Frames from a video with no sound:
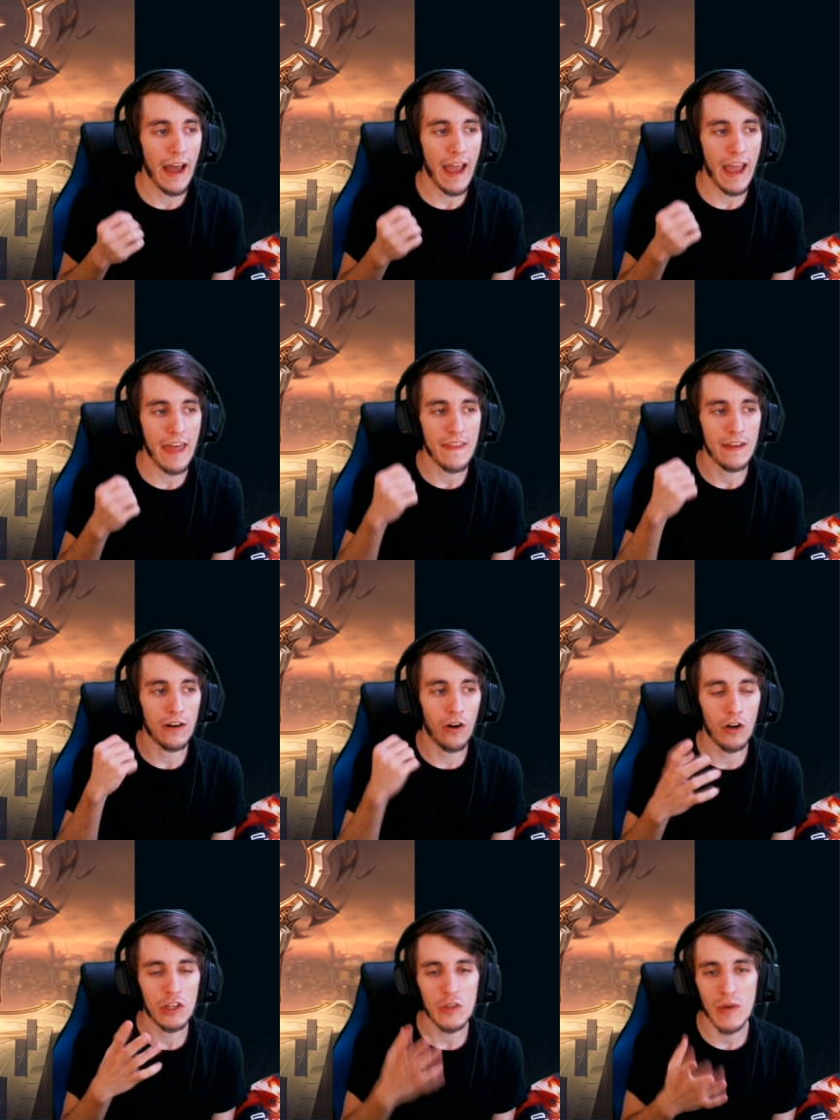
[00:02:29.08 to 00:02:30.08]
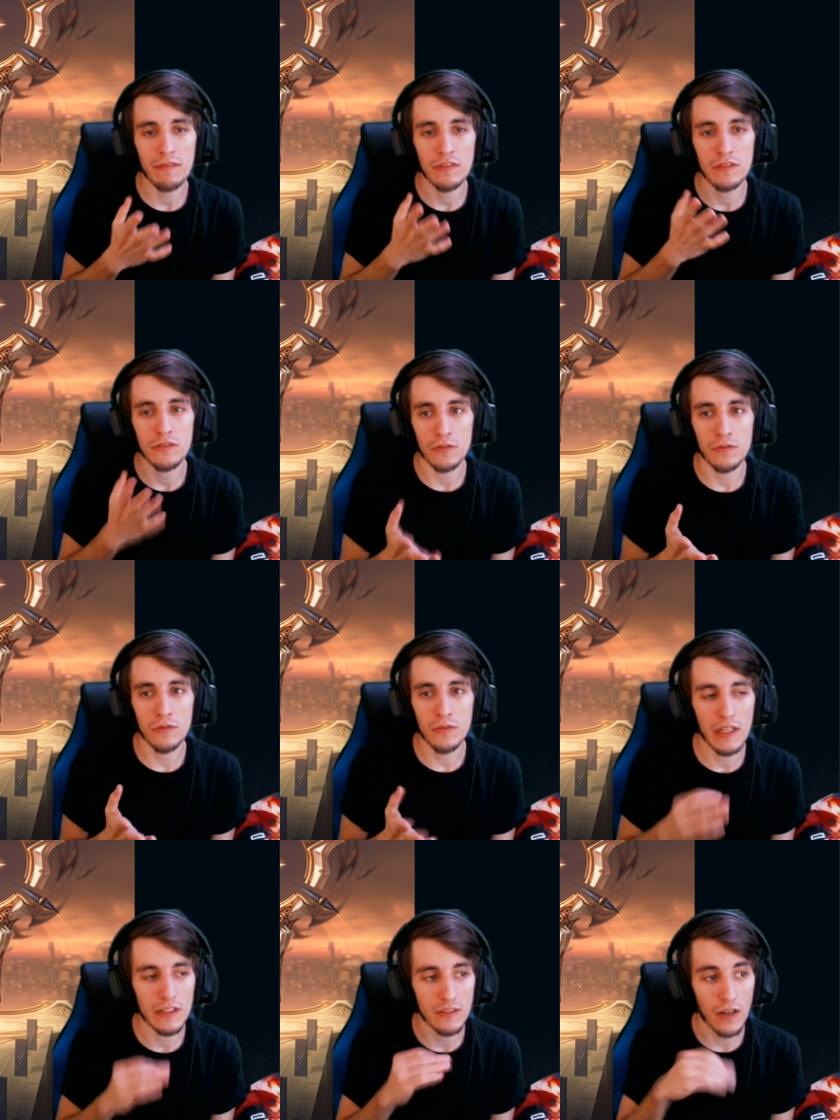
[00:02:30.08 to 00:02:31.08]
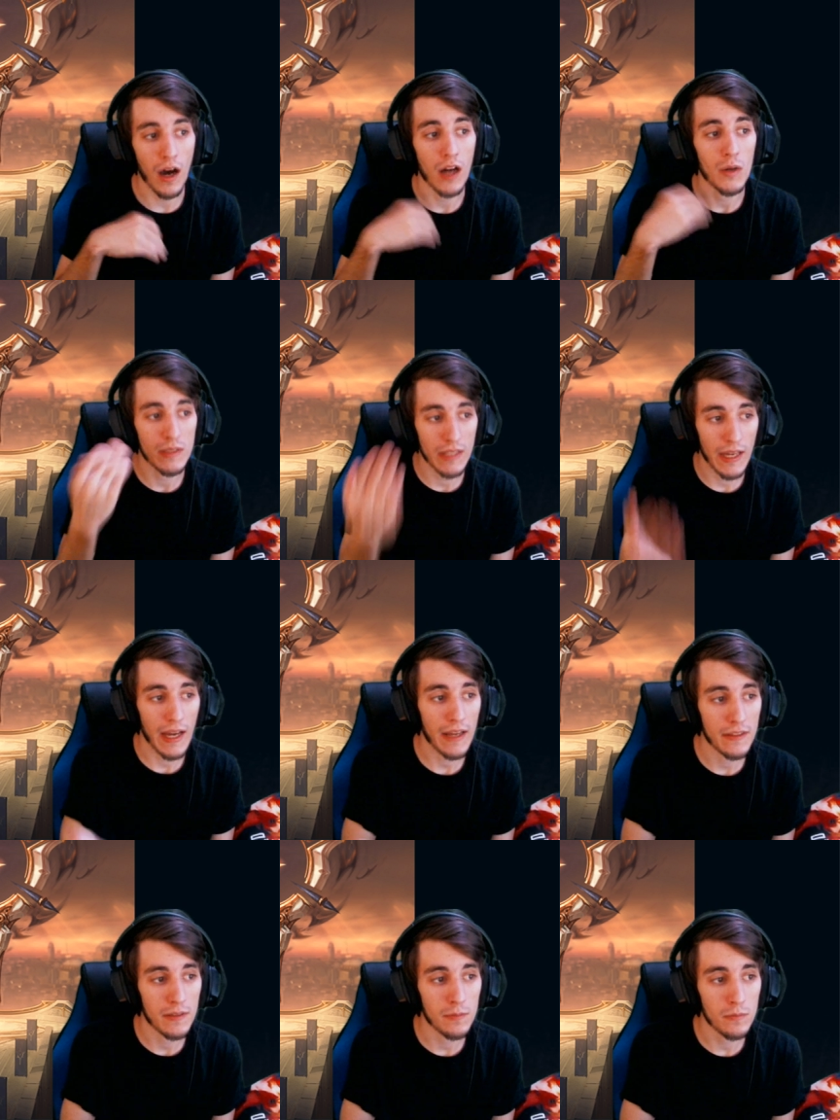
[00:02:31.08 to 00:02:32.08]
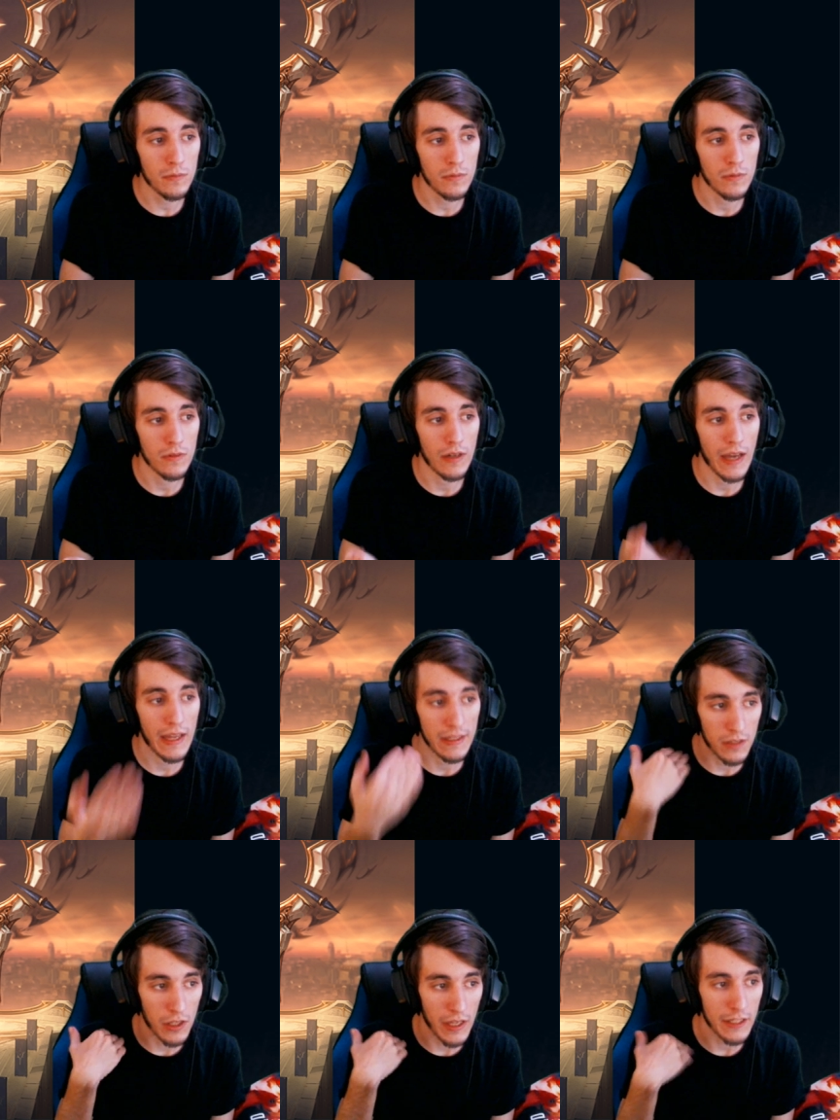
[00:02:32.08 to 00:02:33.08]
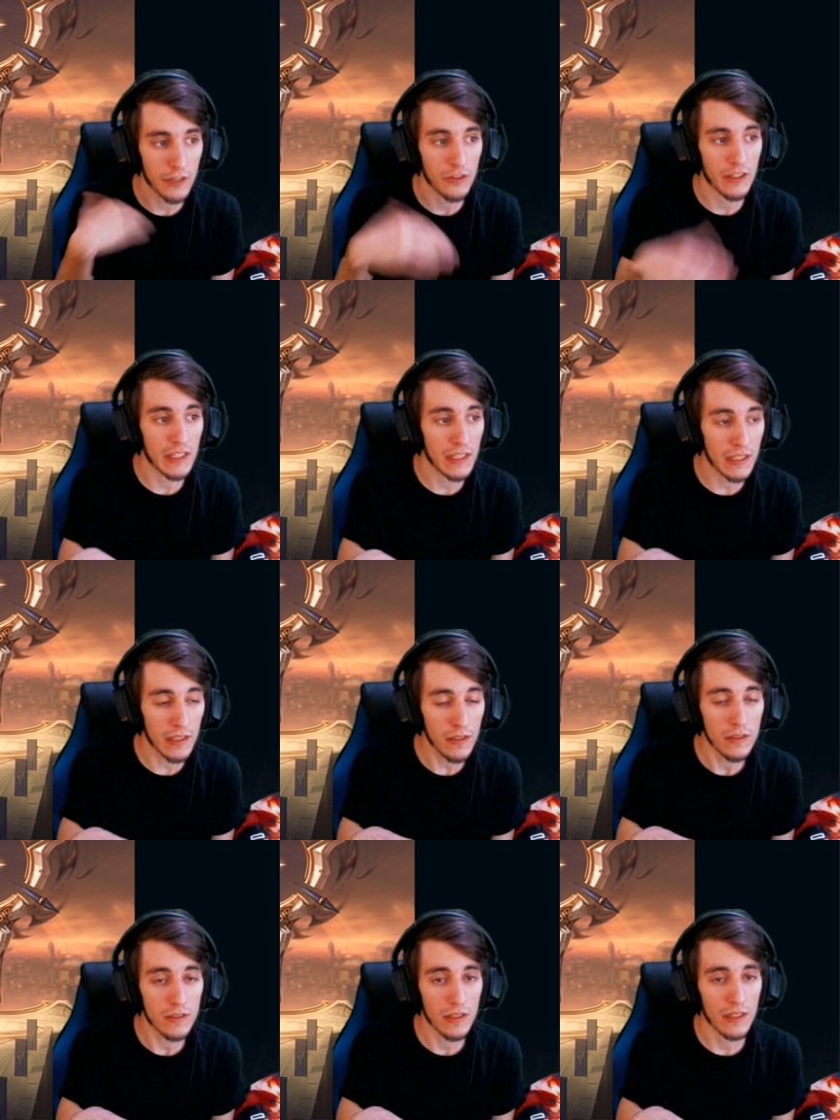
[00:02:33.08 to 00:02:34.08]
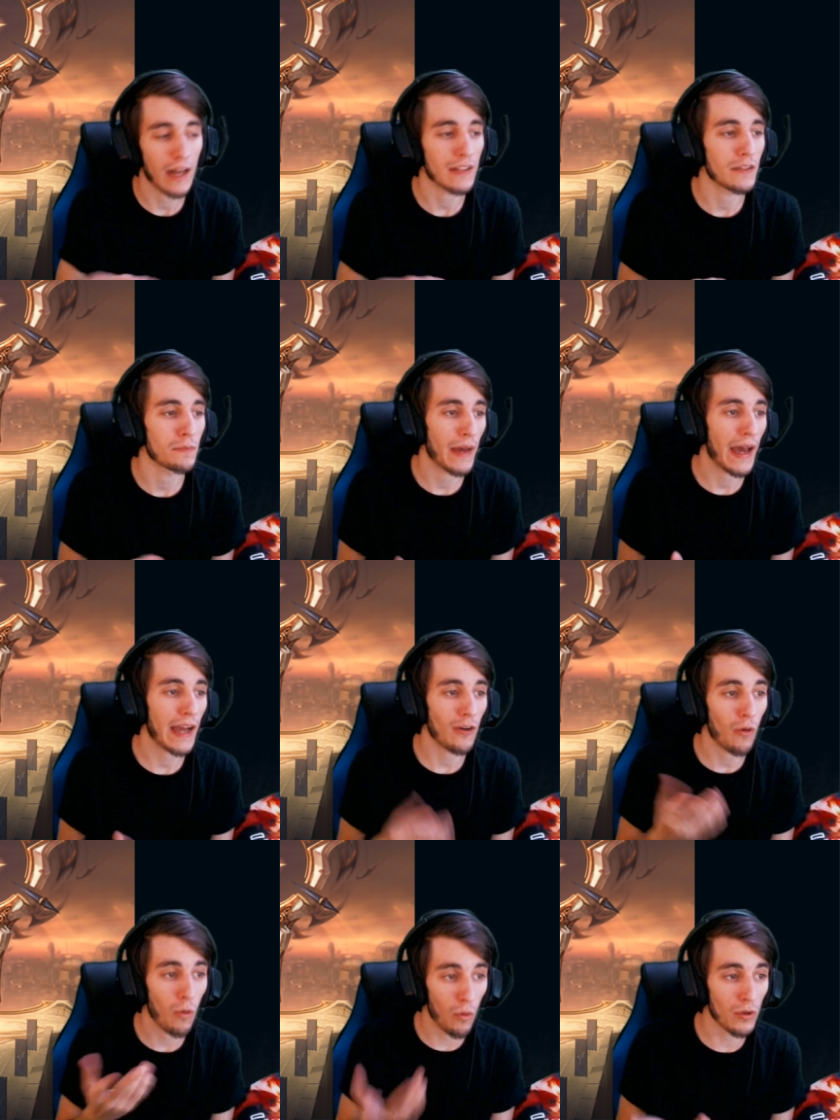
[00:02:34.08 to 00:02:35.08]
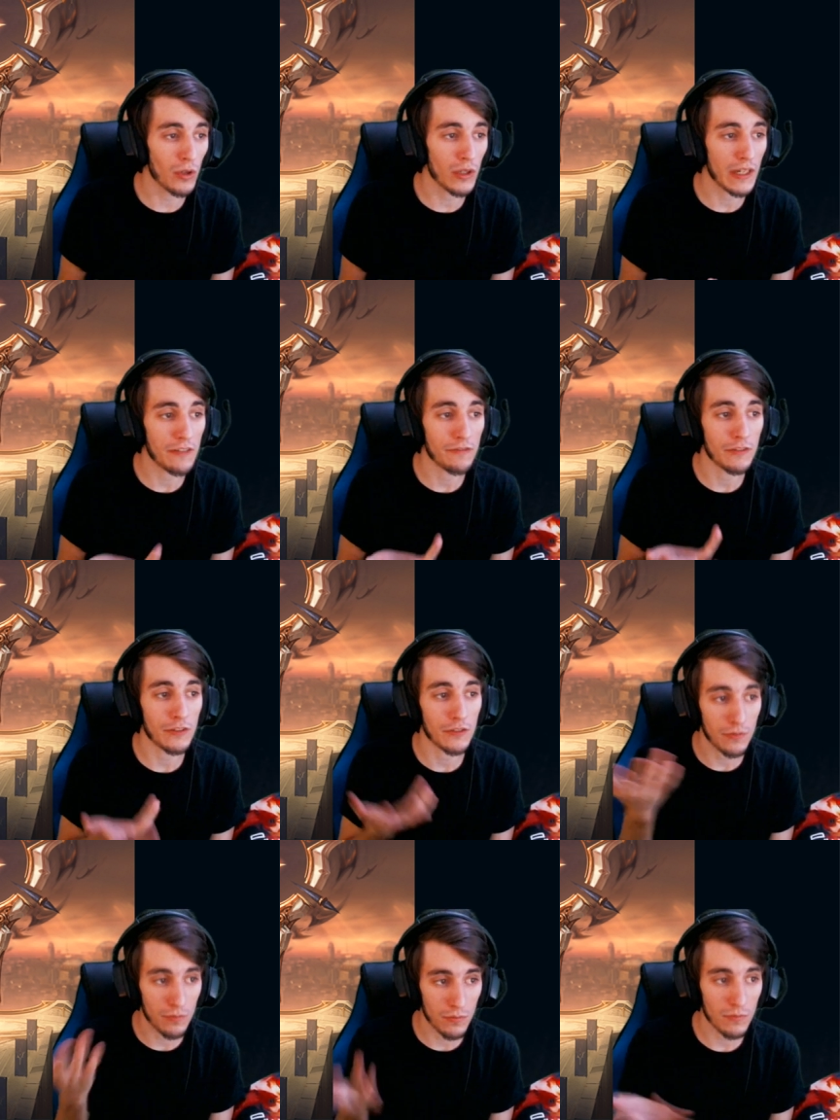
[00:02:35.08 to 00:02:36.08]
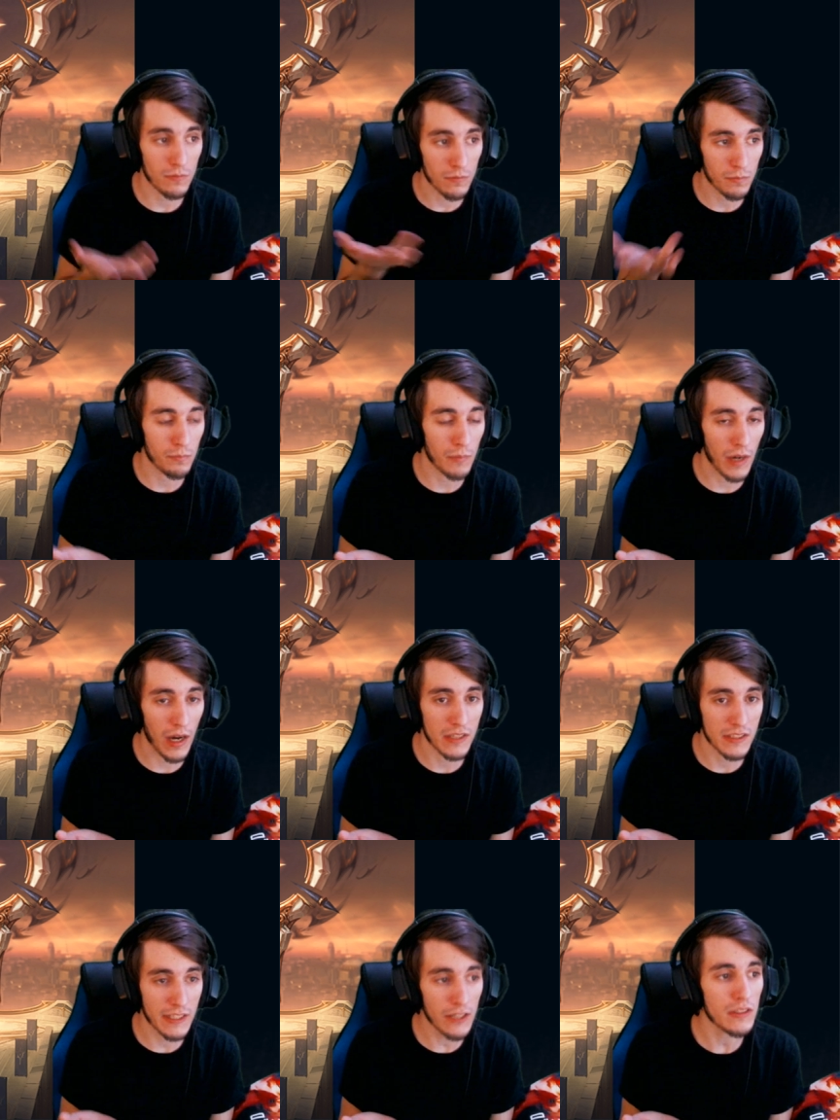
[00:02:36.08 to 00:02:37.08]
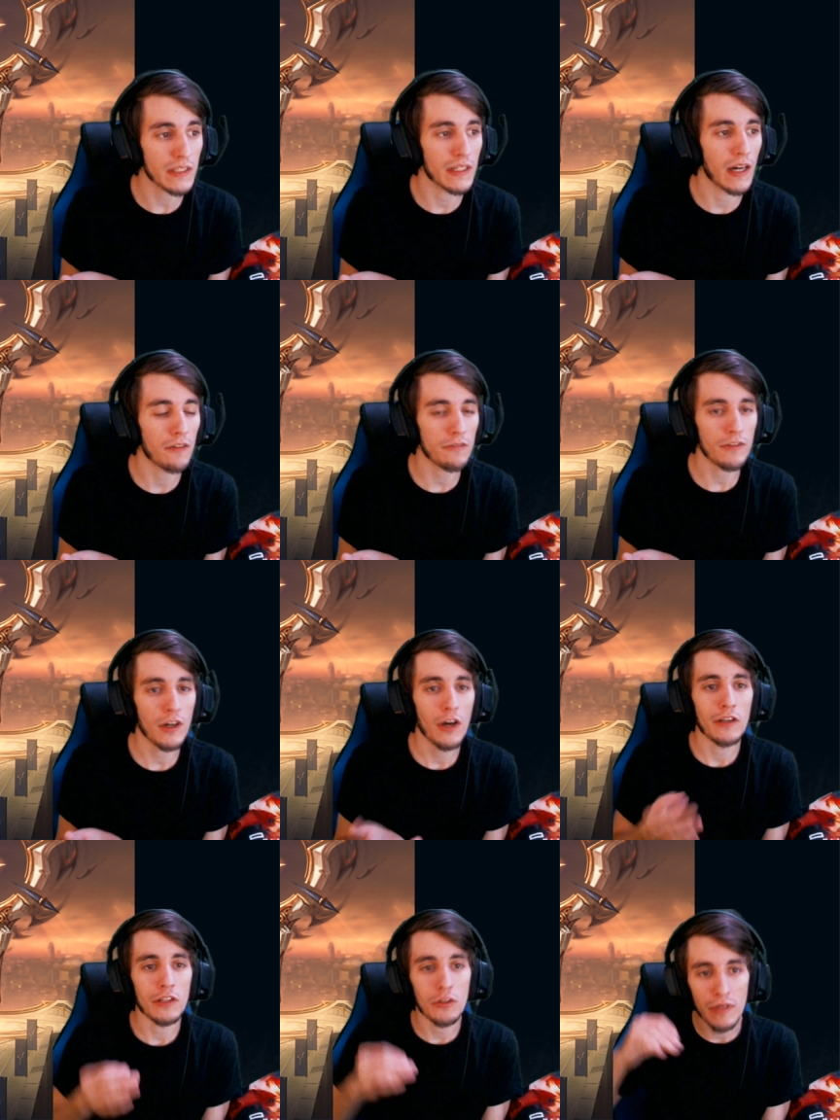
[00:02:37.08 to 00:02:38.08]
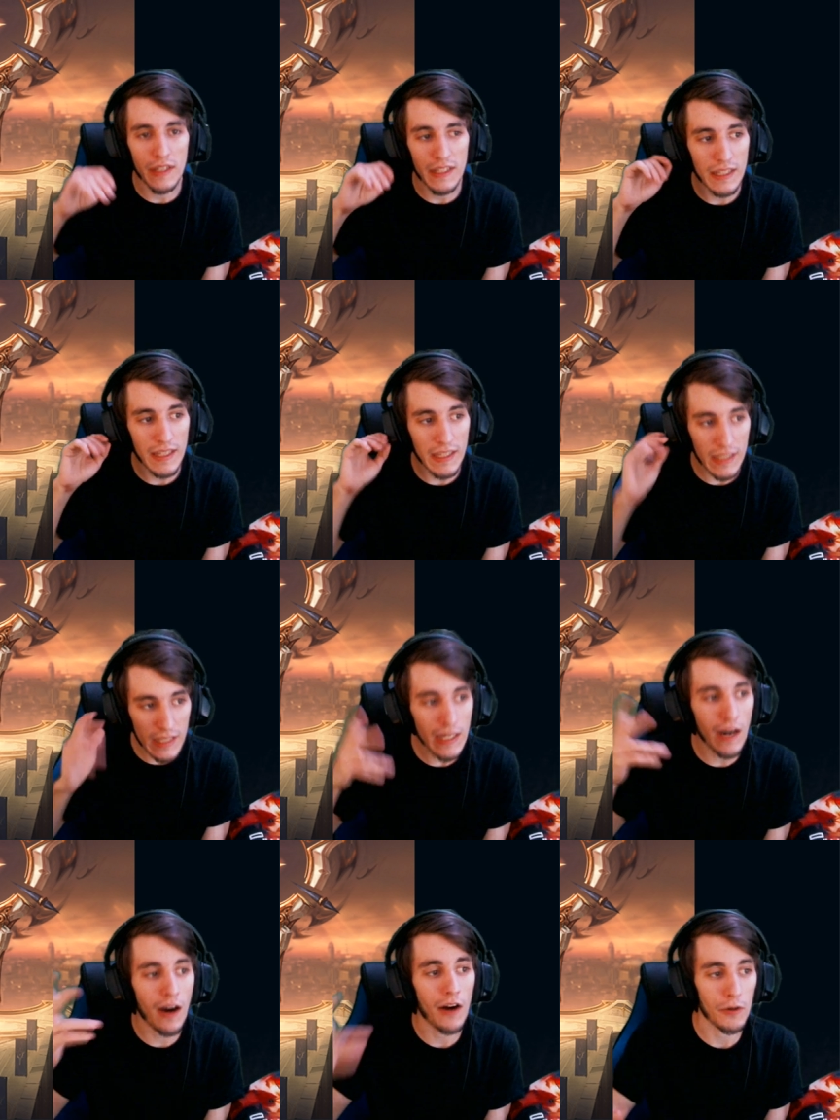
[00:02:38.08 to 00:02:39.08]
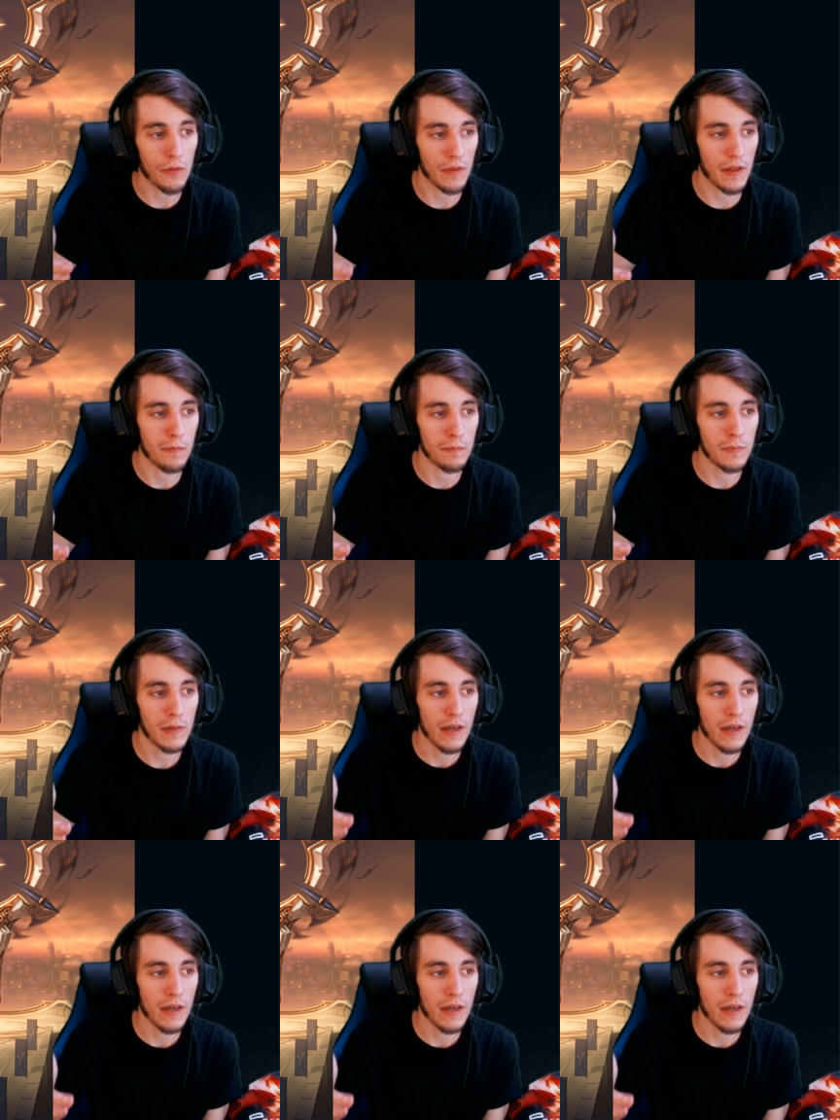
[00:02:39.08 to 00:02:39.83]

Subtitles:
and then all you have to do is auto attack them and hit your E to knock them back. Or if you're skilled enough, you can E auto them,